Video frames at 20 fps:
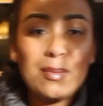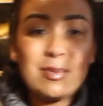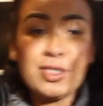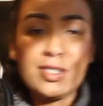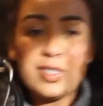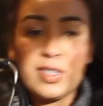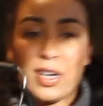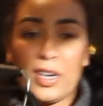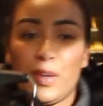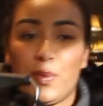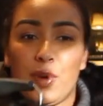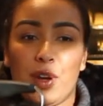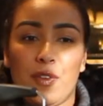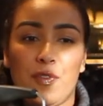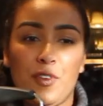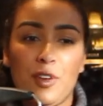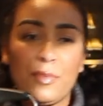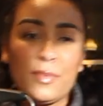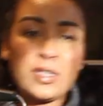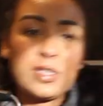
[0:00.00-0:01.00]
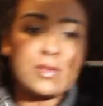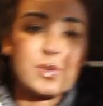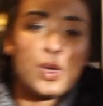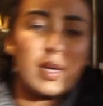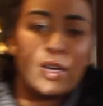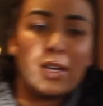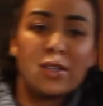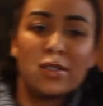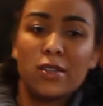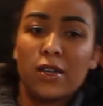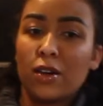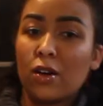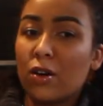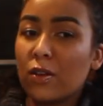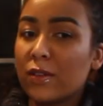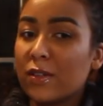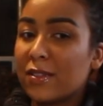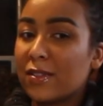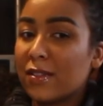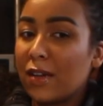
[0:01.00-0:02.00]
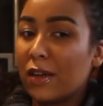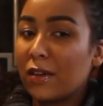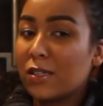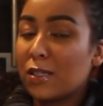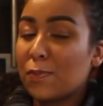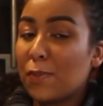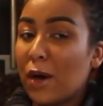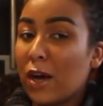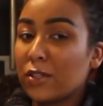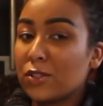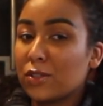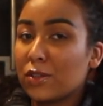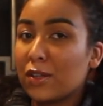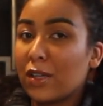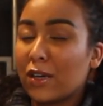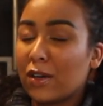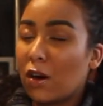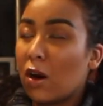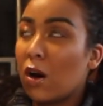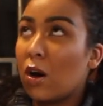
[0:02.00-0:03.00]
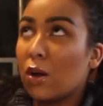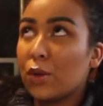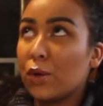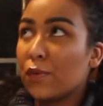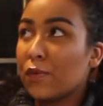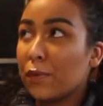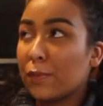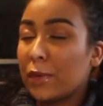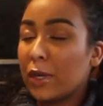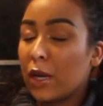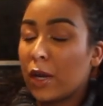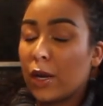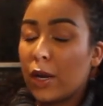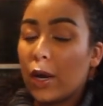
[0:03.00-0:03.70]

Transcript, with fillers: I'm really sorry I don't want to film this way because like all the sunspots are like all over me, I